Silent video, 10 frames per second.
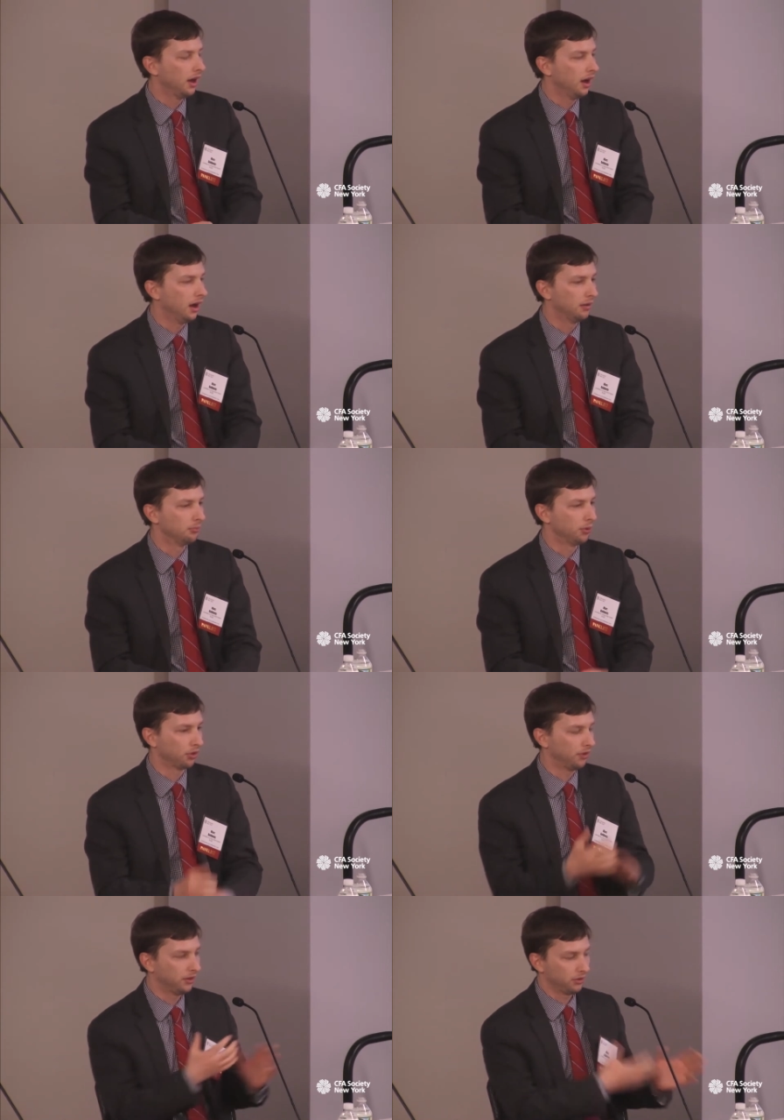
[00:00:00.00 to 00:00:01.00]
Um,
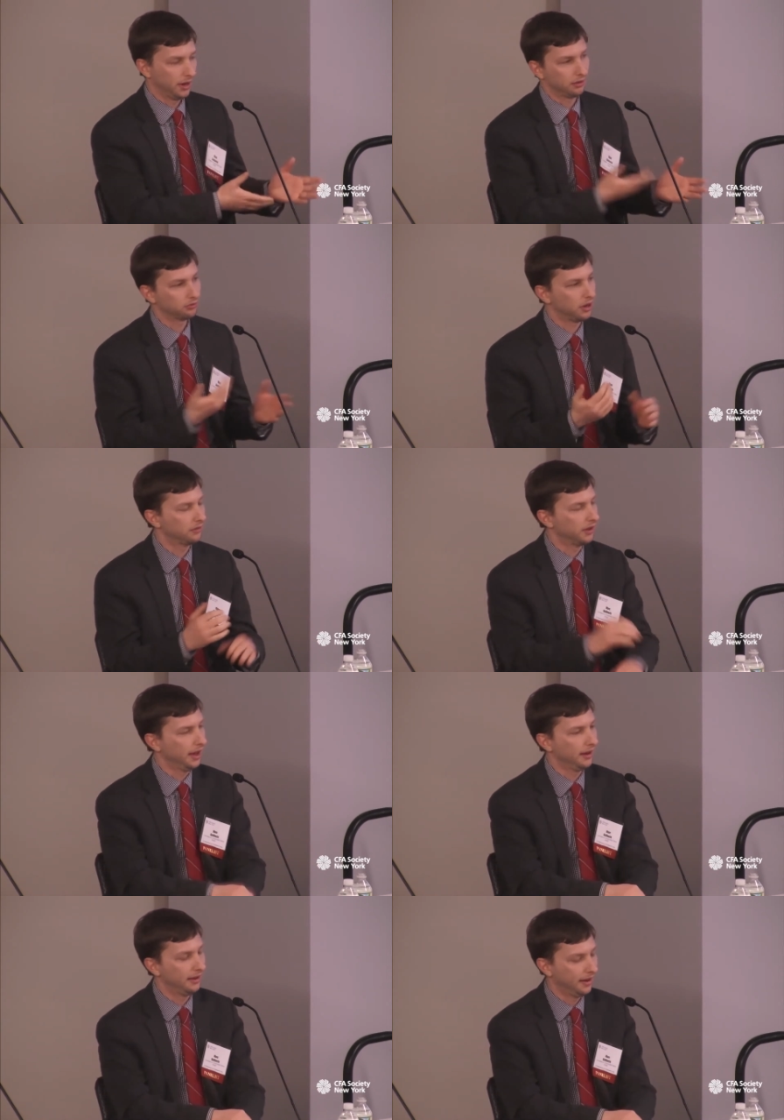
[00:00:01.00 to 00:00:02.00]
birth rates are now kind of
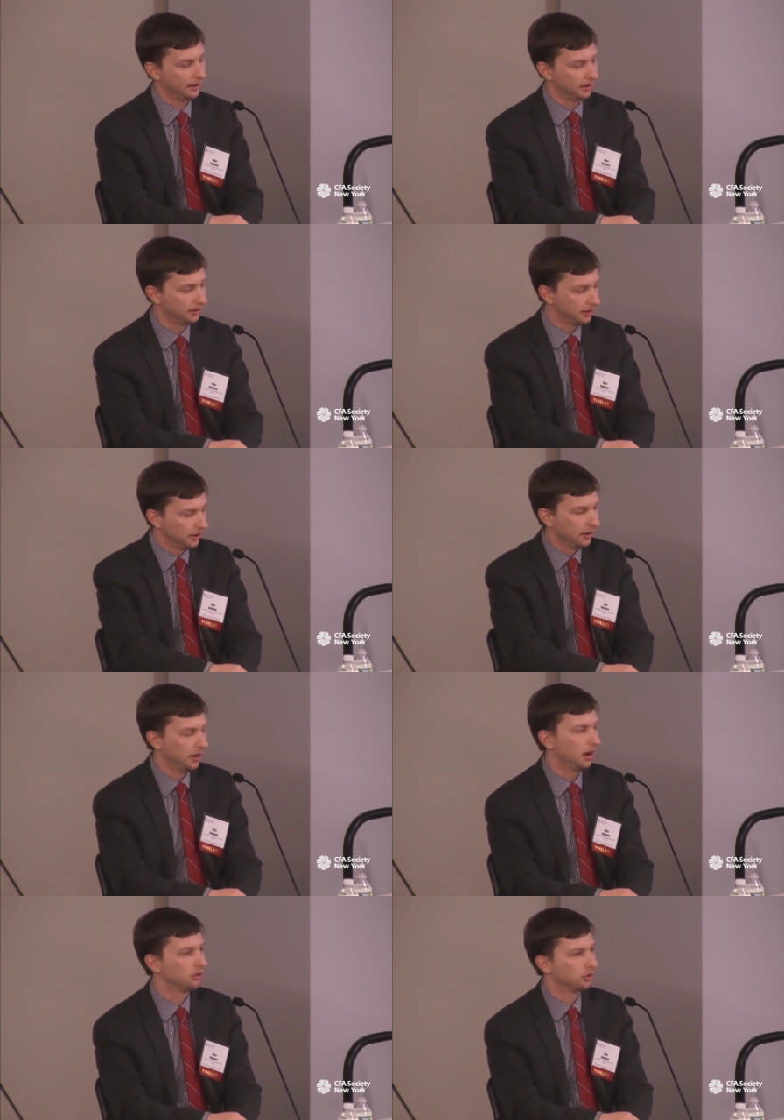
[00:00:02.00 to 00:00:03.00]
at, at a
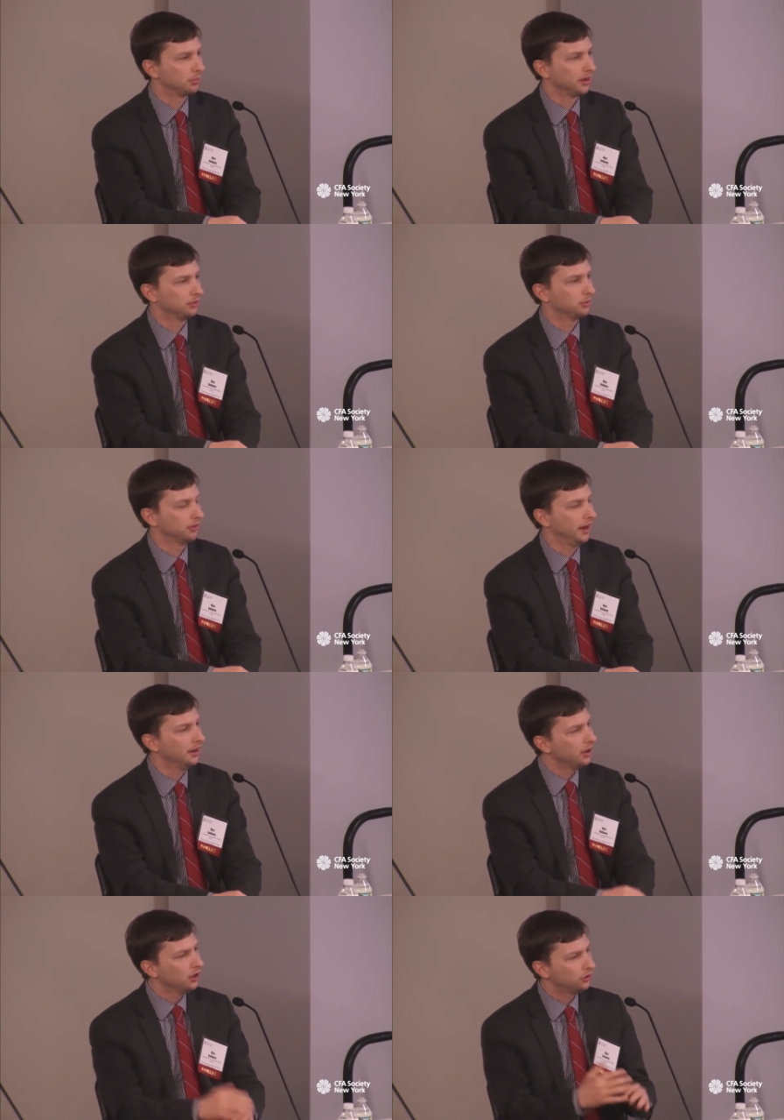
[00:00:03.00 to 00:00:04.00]
uh, replacement rate.
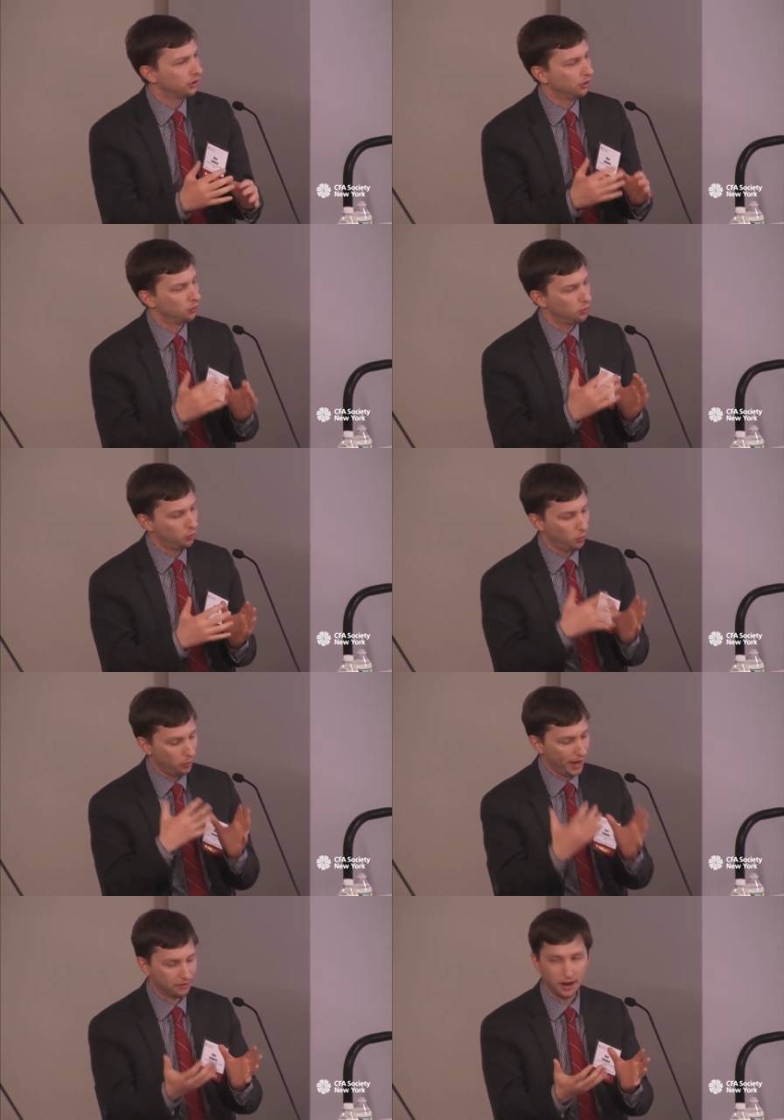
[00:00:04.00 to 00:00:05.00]
So
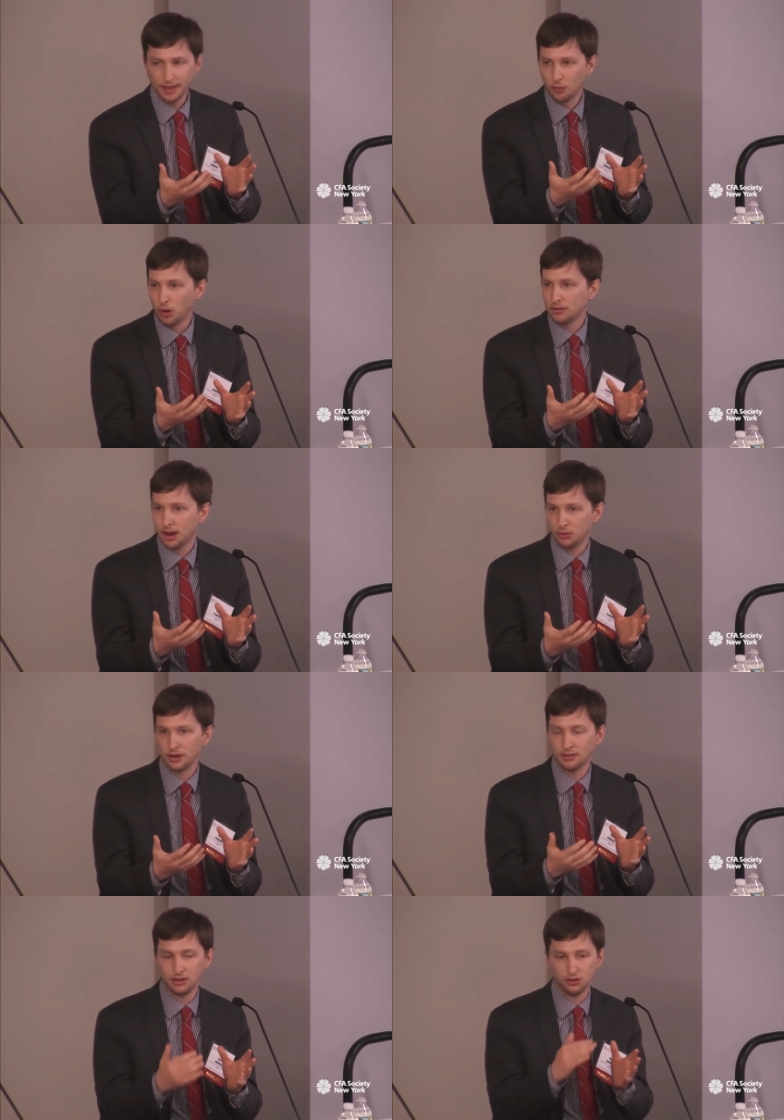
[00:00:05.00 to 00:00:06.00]
we have kind of that one-time
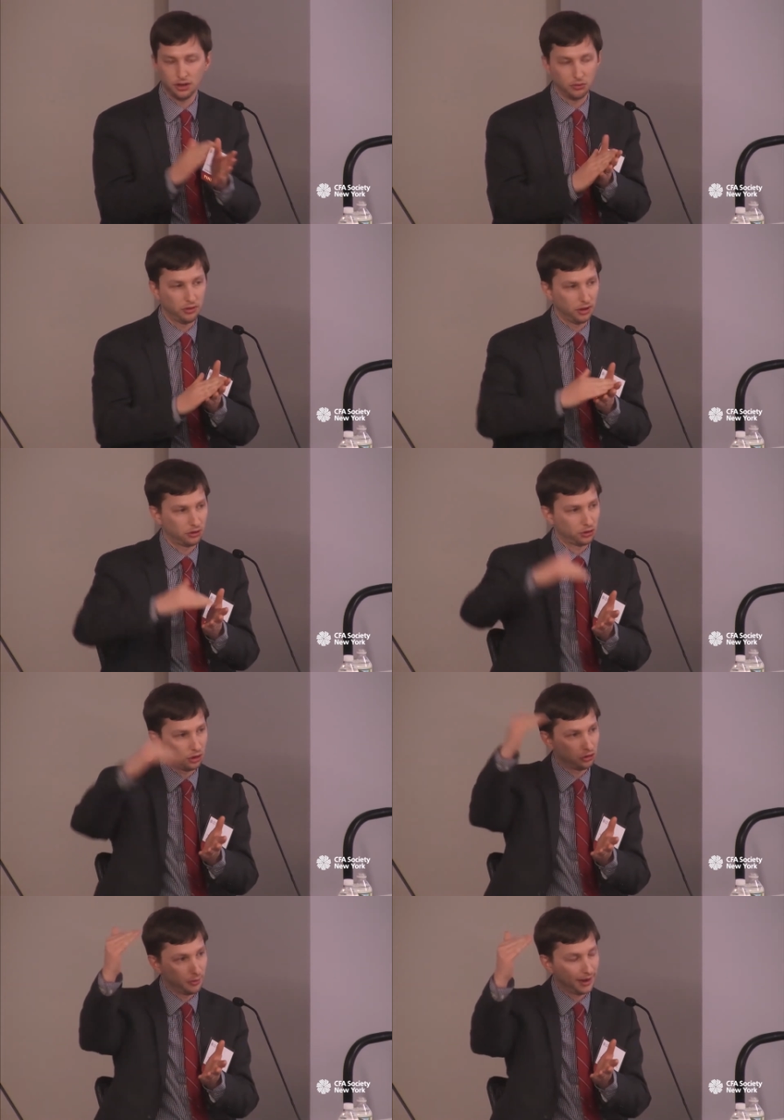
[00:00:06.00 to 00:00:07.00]
transition that is
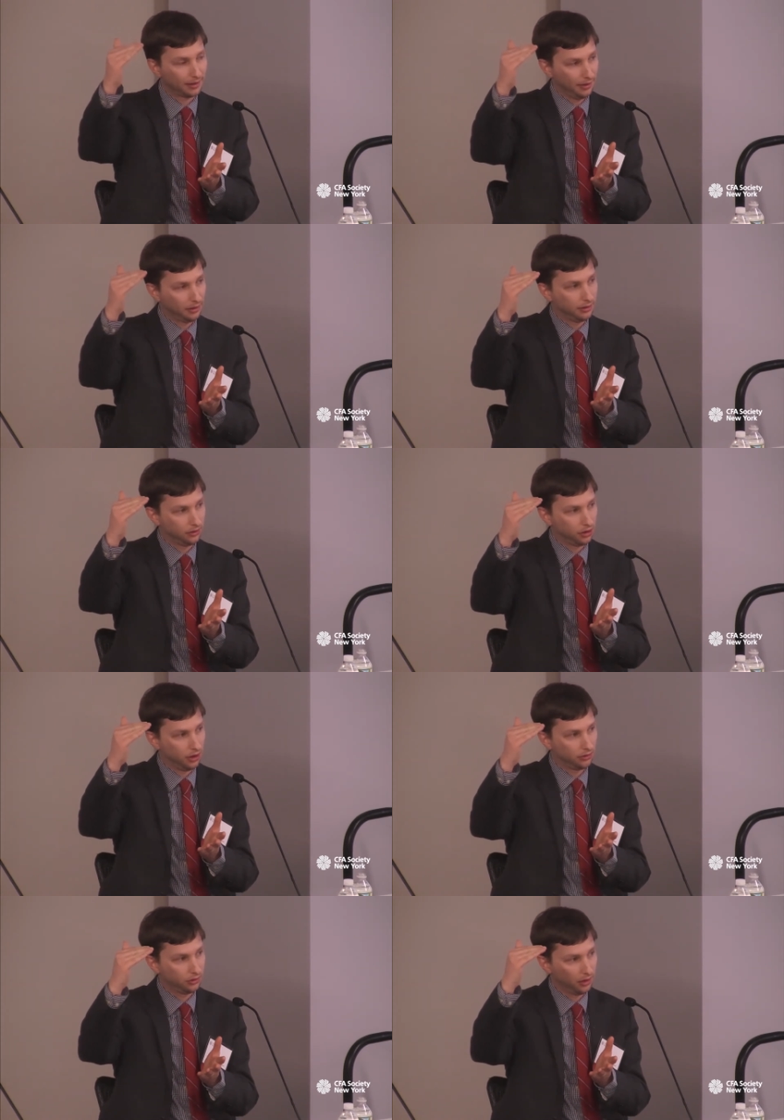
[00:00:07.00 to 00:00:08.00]
going to dramatically increase
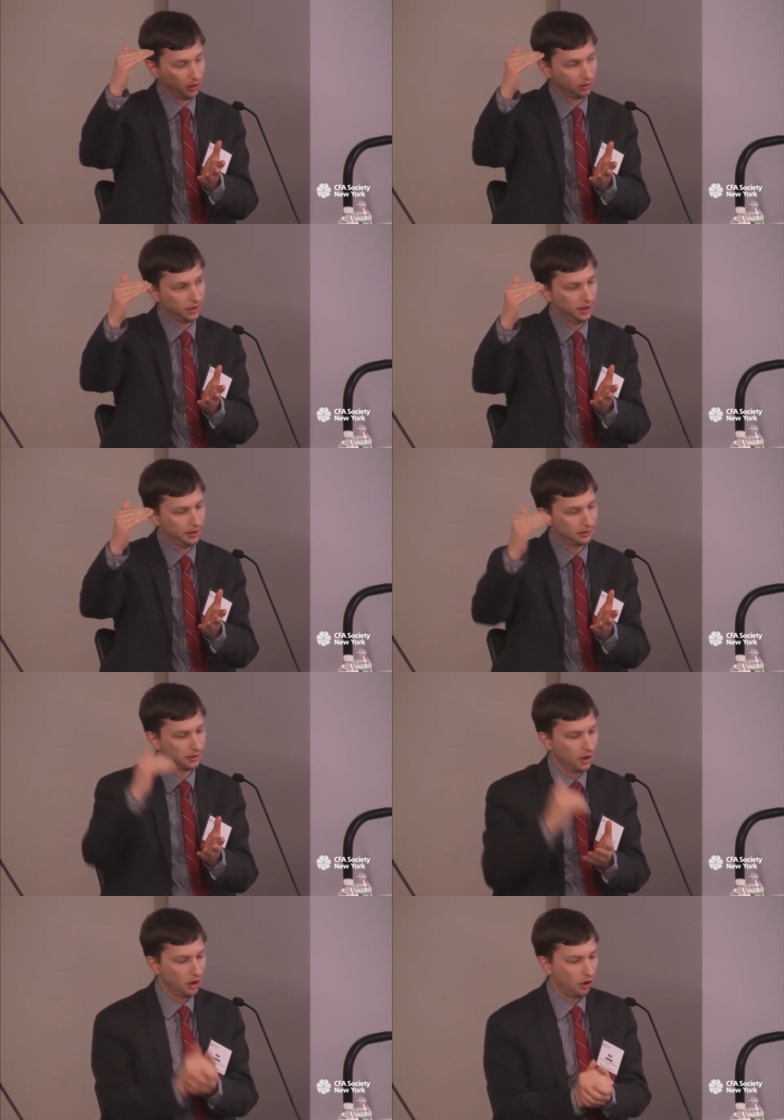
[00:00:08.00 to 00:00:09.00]
costs and already is.
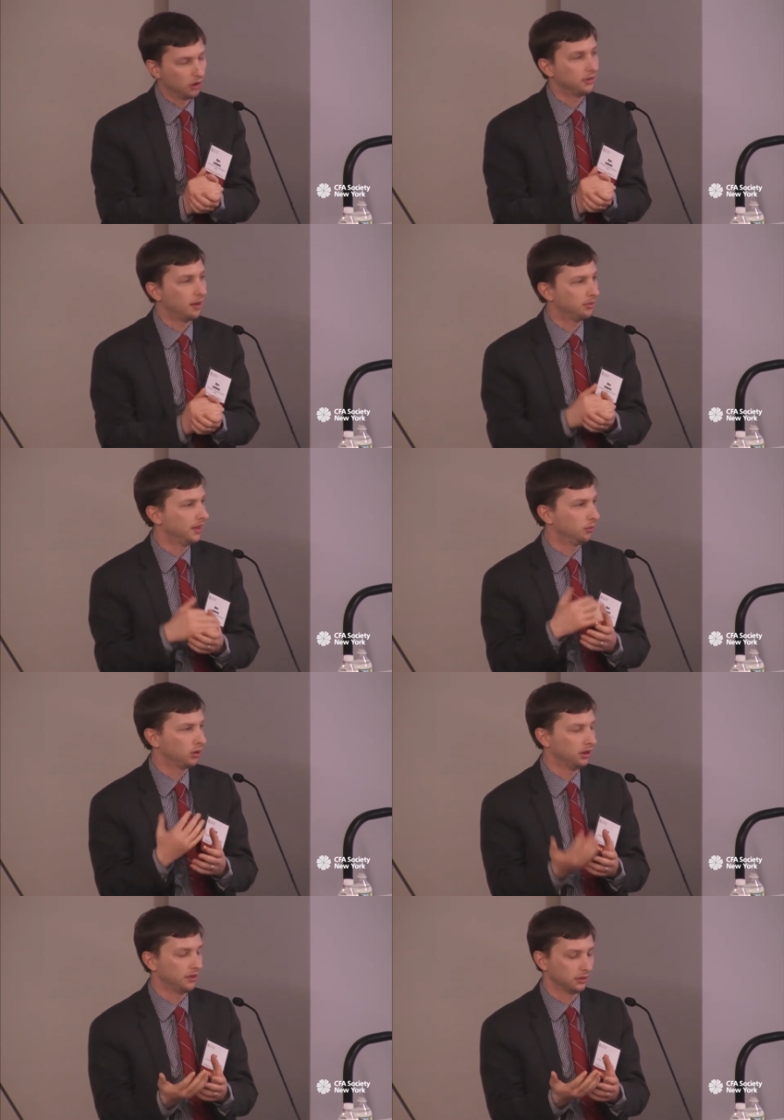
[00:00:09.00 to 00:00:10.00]
On top of that, we're
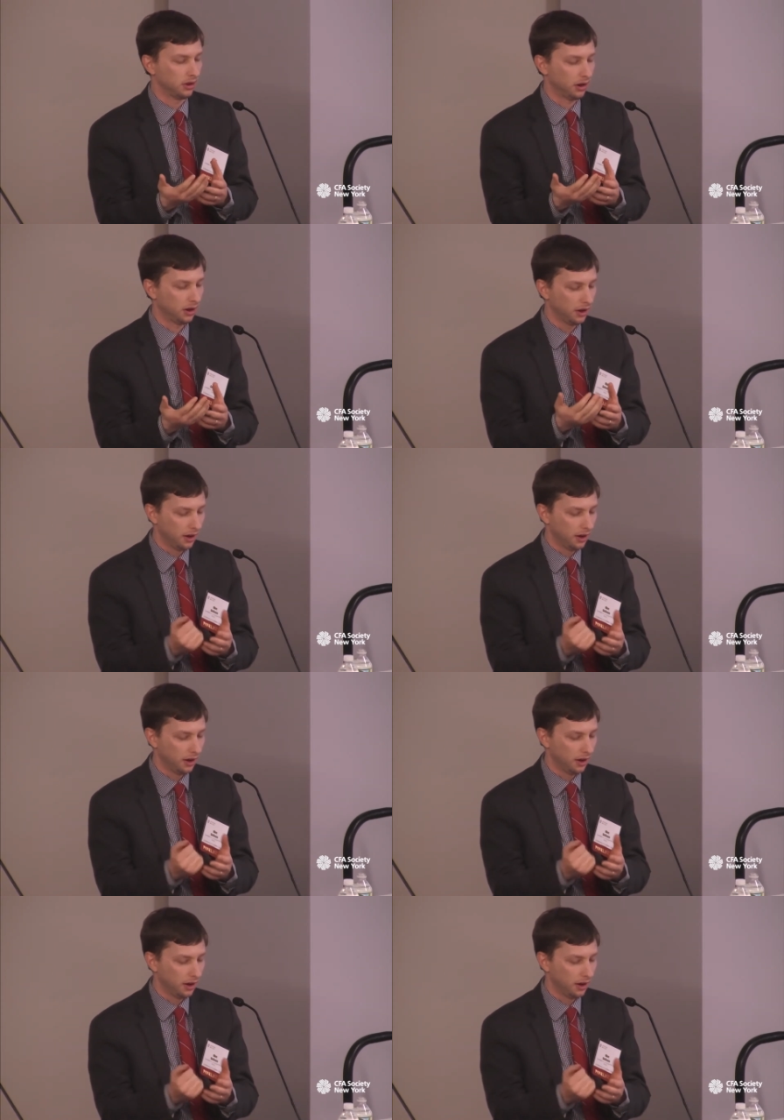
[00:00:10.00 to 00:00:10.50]
living longer.